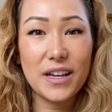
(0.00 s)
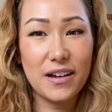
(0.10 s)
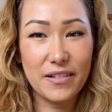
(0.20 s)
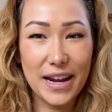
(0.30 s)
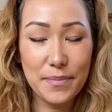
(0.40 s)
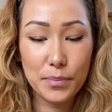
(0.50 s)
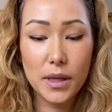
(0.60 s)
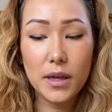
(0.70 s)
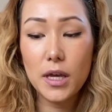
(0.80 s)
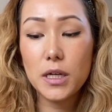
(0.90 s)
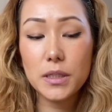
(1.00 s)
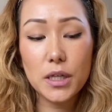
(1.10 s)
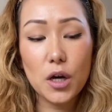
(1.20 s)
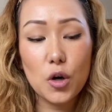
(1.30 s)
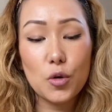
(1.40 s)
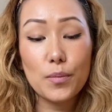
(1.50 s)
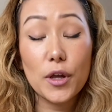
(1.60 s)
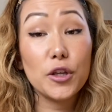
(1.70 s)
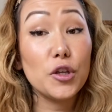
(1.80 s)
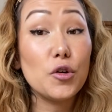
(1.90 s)
All right, so
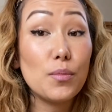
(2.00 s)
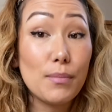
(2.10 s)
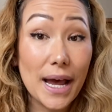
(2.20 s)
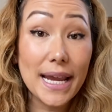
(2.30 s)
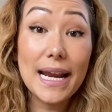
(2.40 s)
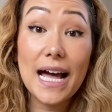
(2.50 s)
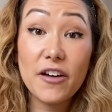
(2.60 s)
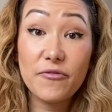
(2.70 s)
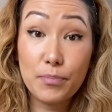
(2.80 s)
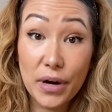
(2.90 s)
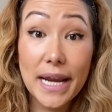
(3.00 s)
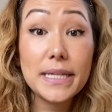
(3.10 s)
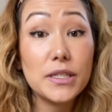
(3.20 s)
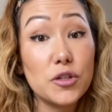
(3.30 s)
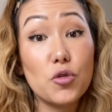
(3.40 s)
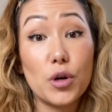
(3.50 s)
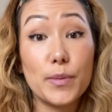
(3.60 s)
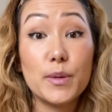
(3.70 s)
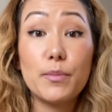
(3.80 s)
you might have brainstormed